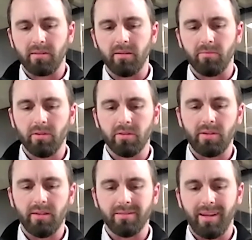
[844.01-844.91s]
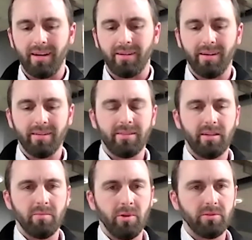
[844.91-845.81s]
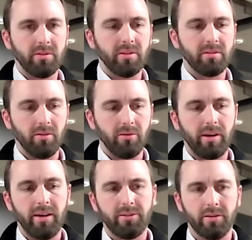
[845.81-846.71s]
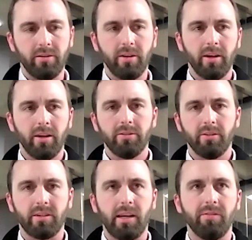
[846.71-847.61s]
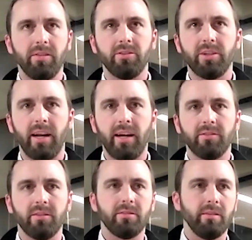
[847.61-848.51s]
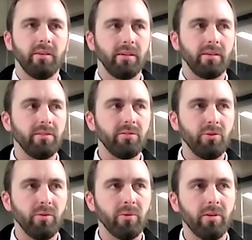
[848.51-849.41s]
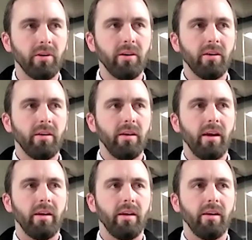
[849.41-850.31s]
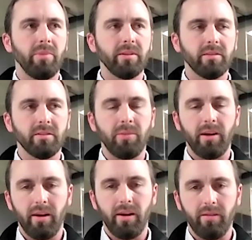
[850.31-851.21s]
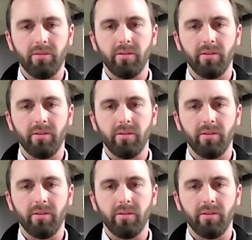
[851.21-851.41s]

real estate's likely going to see the most dislocation, just given the changes in consumer and business behavior.